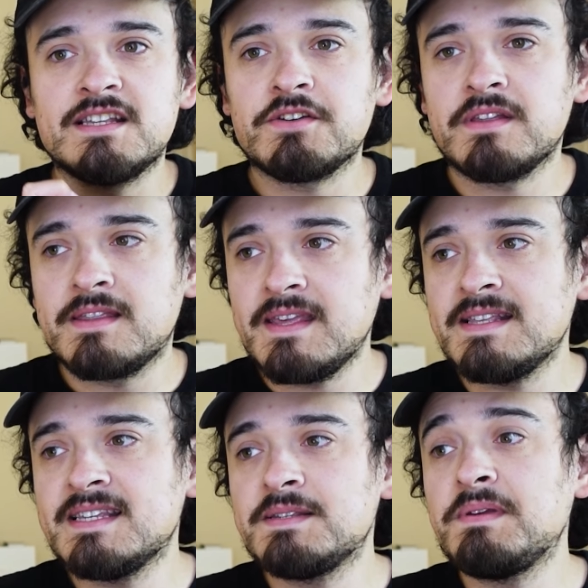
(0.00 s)
And so the
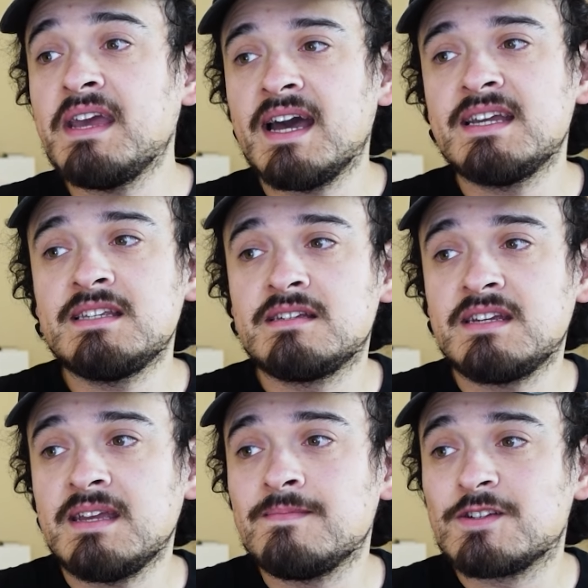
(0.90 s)
thesis behind
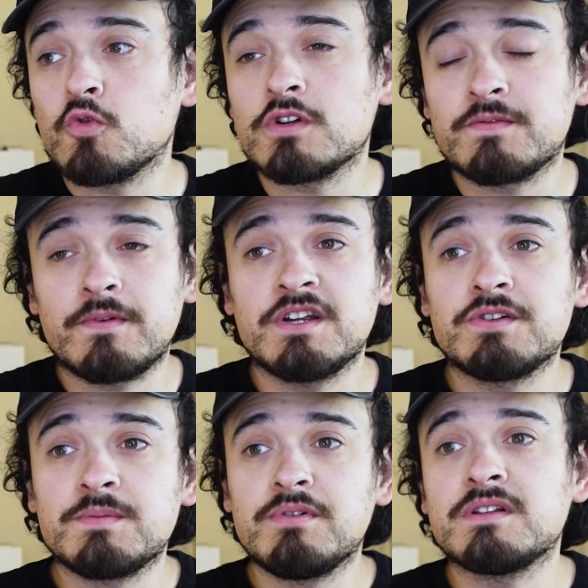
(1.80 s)
James George
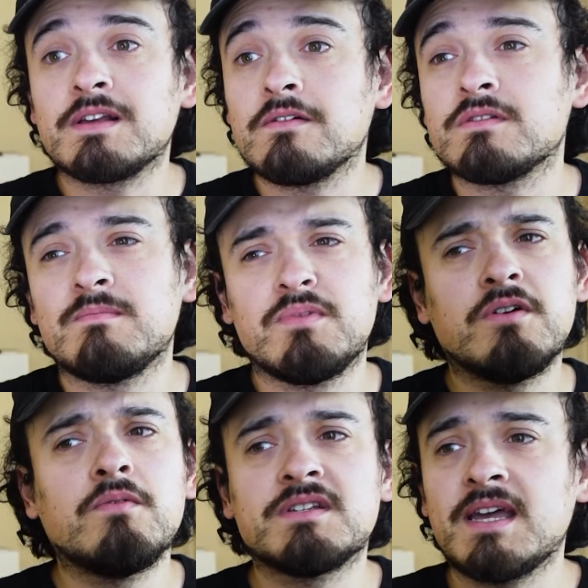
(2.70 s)
Frazer's book The Golden
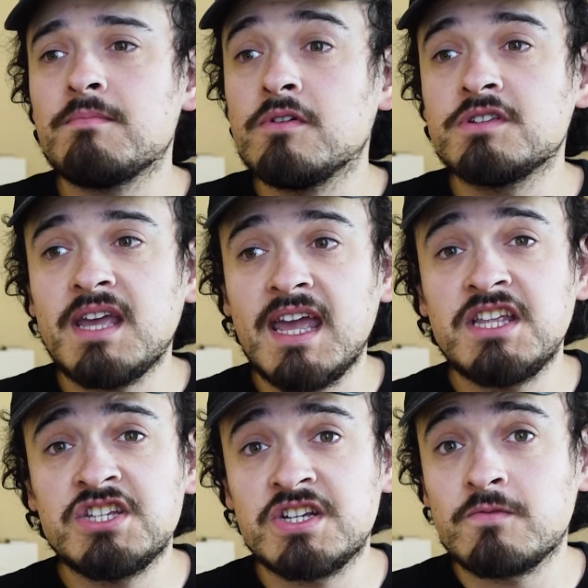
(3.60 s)
Bough was that most
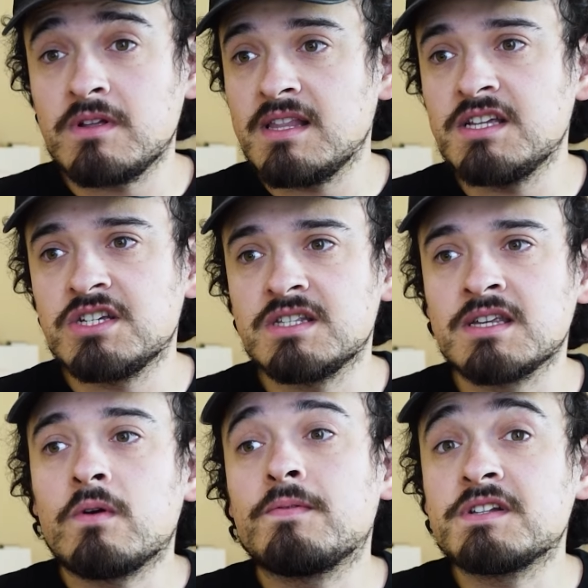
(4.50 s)
ancient
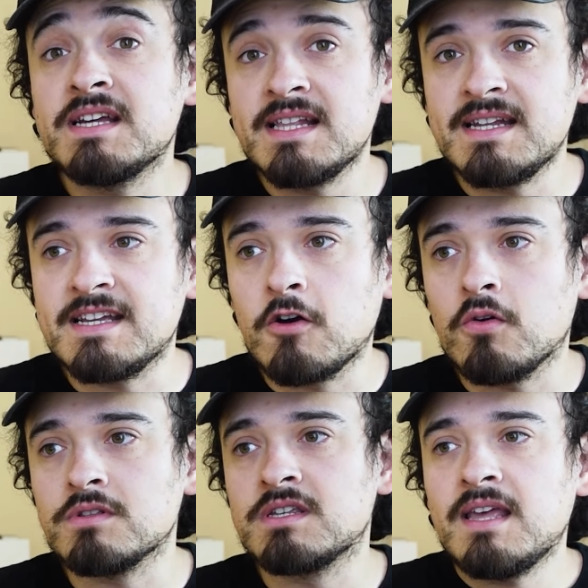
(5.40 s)
religions were fertility
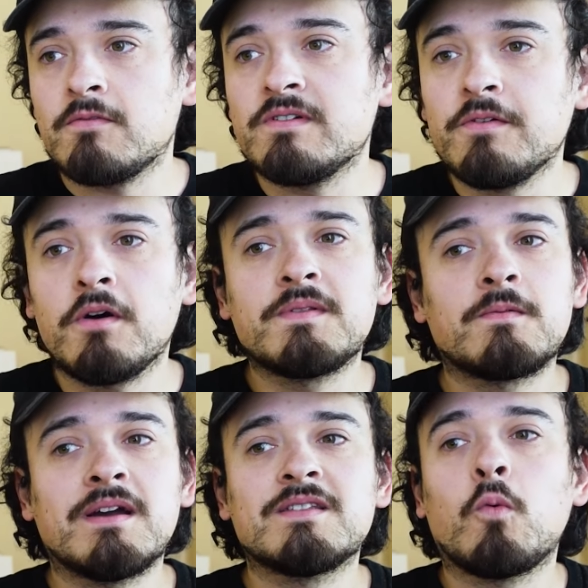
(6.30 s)
cults that revolved
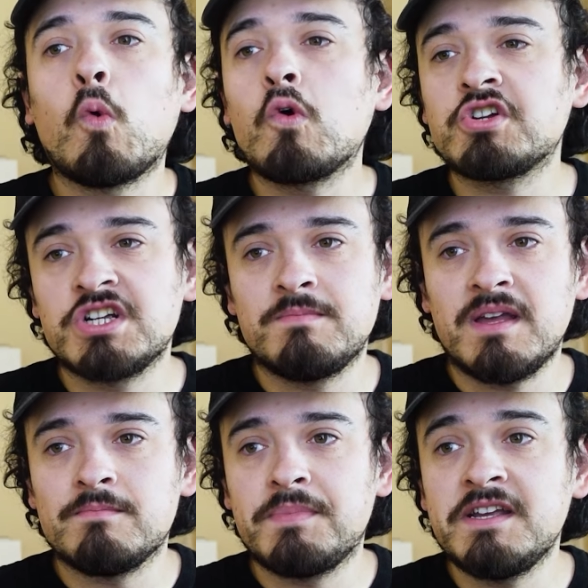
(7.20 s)
around the worship
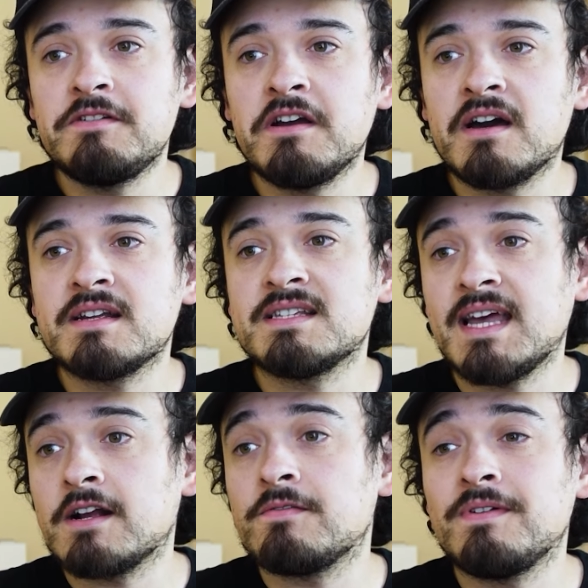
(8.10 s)
and periodic
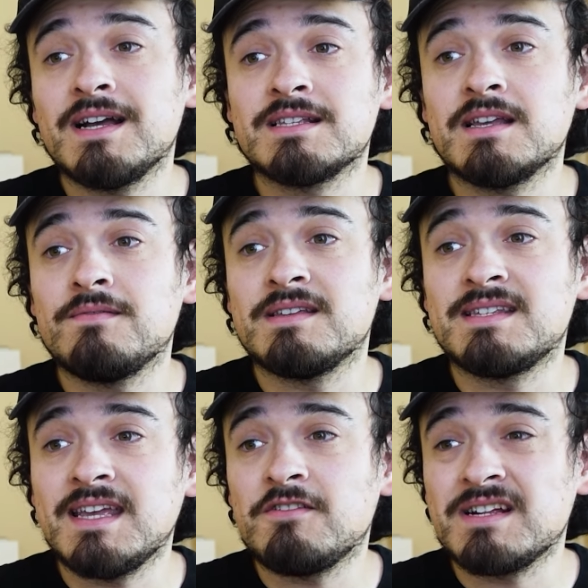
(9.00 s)
sacrifice of a
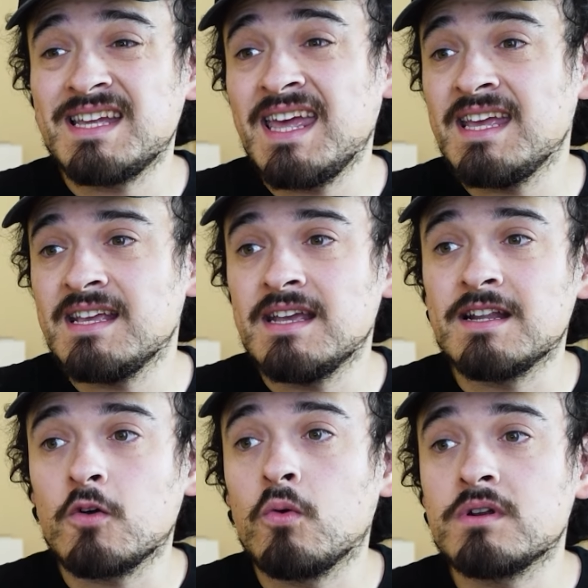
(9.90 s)
sacred king in
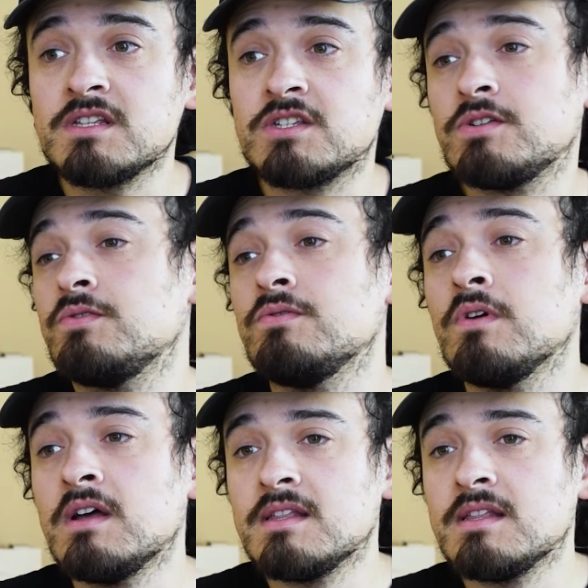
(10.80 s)
accordance to